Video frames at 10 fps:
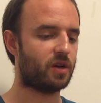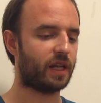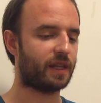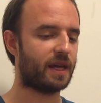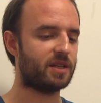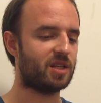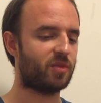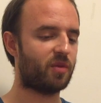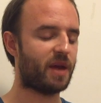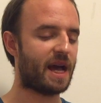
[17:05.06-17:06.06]
turning that
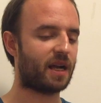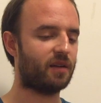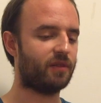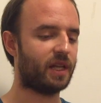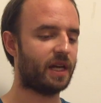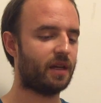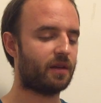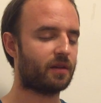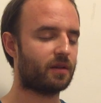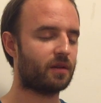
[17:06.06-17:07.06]
dimmer pack of
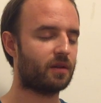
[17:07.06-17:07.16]
light